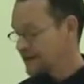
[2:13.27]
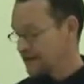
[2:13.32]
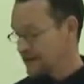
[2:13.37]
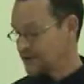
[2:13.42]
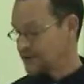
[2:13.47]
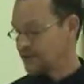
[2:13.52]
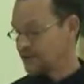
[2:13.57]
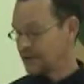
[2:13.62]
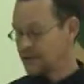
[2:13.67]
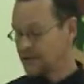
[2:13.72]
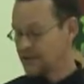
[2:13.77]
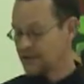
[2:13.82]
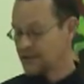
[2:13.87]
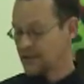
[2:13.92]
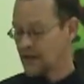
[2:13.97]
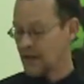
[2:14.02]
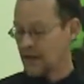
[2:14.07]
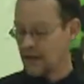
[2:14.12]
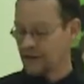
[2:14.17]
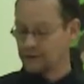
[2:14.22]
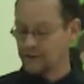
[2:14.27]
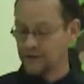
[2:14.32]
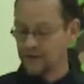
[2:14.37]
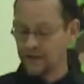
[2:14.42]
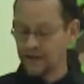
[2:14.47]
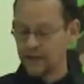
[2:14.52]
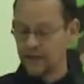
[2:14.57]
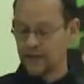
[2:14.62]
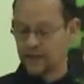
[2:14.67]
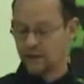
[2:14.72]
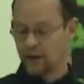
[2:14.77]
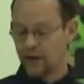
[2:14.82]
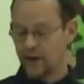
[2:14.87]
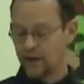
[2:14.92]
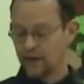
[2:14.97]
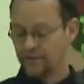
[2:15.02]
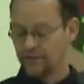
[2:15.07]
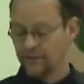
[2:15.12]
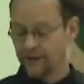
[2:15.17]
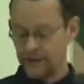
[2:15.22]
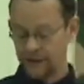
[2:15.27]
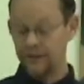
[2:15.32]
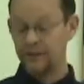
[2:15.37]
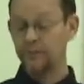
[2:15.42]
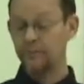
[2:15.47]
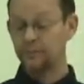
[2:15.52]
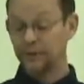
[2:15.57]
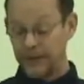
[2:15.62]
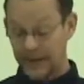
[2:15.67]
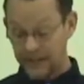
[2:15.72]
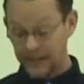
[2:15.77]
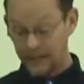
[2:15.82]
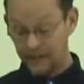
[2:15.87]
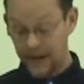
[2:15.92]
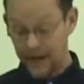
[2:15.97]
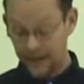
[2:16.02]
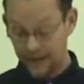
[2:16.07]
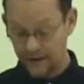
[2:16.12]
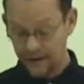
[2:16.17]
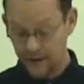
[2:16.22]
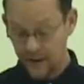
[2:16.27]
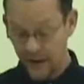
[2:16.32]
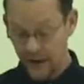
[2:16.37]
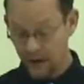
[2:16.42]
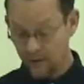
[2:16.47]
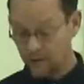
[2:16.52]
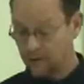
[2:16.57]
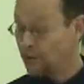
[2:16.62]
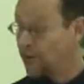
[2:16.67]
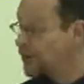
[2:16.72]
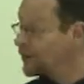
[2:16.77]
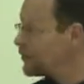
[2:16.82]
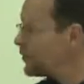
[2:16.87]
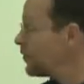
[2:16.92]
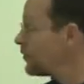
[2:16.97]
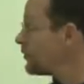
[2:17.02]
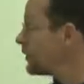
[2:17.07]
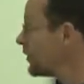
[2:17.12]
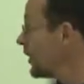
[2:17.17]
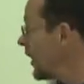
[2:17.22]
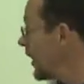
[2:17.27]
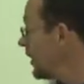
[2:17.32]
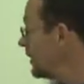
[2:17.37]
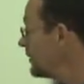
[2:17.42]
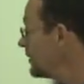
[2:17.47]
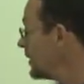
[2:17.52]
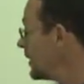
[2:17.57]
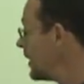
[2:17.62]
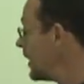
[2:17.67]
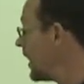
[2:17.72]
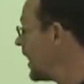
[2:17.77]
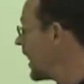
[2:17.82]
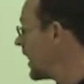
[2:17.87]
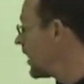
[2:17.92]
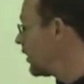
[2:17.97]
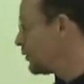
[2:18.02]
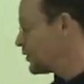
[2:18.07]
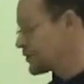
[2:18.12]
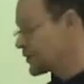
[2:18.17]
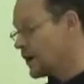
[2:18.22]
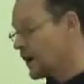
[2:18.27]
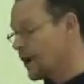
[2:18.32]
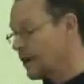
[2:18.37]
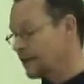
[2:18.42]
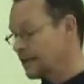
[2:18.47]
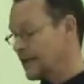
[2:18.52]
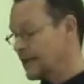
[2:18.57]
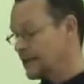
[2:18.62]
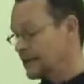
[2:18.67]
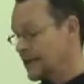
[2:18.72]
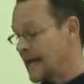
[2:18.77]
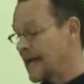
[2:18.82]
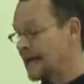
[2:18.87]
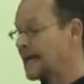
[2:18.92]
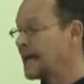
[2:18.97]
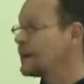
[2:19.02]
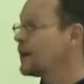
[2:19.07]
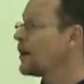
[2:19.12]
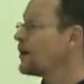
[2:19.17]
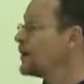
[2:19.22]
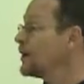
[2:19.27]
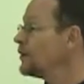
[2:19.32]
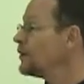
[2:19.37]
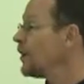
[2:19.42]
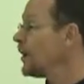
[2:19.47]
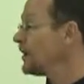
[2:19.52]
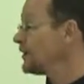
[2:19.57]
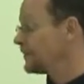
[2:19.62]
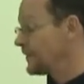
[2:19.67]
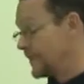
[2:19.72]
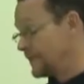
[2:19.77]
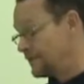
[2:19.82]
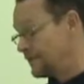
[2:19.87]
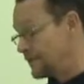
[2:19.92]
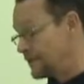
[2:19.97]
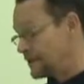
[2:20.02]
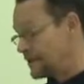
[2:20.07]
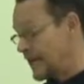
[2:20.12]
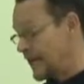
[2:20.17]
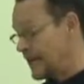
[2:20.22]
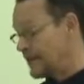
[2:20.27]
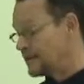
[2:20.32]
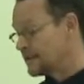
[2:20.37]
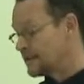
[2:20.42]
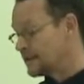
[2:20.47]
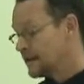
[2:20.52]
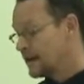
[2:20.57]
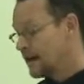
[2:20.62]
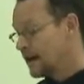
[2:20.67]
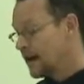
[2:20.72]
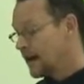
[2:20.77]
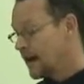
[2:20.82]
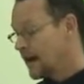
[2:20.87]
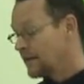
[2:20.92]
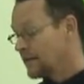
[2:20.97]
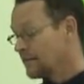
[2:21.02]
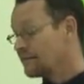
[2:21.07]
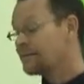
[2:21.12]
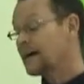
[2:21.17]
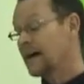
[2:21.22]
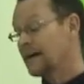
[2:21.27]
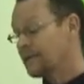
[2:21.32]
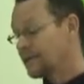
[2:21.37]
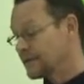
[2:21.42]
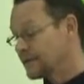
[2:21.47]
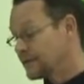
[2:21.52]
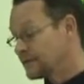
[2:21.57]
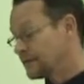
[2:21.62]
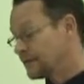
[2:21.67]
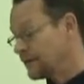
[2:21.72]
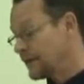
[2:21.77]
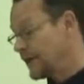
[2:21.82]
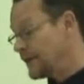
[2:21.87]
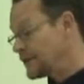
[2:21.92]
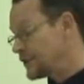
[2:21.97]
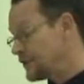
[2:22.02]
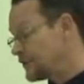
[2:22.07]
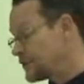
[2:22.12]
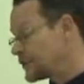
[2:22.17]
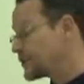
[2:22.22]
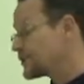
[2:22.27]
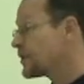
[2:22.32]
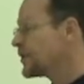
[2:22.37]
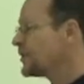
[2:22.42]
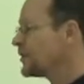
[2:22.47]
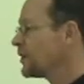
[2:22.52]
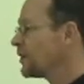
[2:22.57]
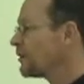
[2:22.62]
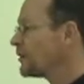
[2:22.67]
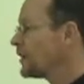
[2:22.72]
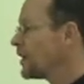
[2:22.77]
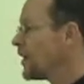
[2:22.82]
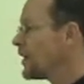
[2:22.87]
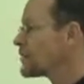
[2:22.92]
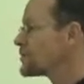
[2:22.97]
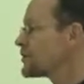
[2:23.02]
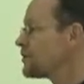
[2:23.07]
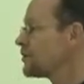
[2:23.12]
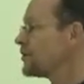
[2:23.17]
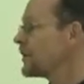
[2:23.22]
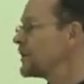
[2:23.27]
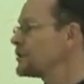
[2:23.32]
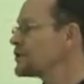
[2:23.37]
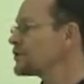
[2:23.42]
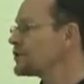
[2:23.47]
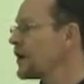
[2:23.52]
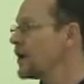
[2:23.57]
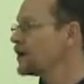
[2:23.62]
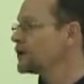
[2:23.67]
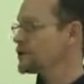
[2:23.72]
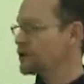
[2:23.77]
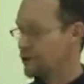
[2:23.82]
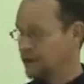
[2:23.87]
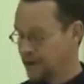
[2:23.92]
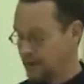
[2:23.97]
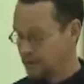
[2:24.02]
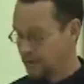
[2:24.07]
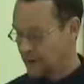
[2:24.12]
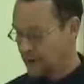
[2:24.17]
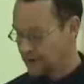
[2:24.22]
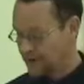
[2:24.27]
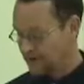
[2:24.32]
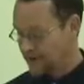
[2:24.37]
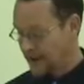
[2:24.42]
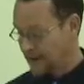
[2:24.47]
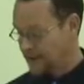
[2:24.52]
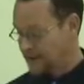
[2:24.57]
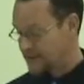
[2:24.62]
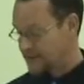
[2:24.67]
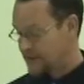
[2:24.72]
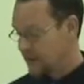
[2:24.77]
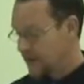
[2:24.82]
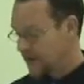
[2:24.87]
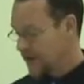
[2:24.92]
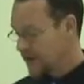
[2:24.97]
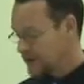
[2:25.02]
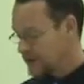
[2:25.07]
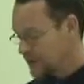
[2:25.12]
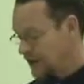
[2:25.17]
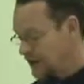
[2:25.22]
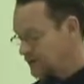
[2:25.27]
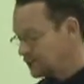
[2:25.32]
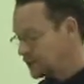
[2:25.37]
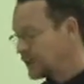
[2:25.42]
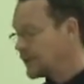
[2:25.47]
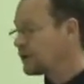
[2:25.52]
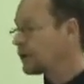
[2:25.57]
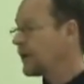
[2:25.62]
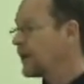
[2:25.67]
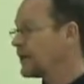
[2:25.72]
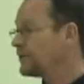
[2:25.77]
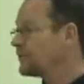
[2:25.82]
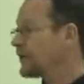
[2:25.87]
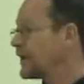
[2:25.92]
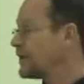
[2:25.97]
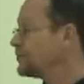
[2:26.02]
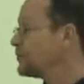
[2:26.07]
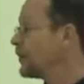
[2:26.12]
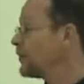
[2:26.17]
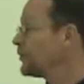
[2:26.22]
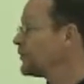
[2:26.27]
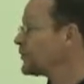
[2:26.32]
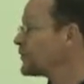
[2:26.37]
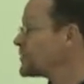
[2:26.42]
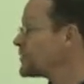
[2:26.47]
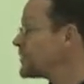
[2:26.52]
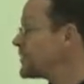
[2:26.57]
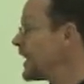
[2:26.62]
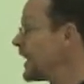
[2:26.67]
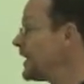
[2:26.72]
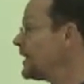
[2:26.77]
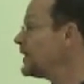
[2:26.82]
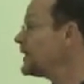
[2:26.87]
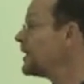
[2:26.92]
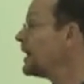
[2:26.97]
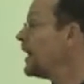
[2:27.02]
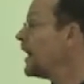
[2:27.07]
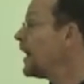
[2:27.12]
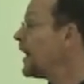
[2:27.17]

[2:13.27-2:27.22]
Districts, she placed rather 4th overall. Was all league in that, had already qualified for state. On the 500 free, she was 3rd overall, so very strong showing in both events. She had pre-qualified both for state,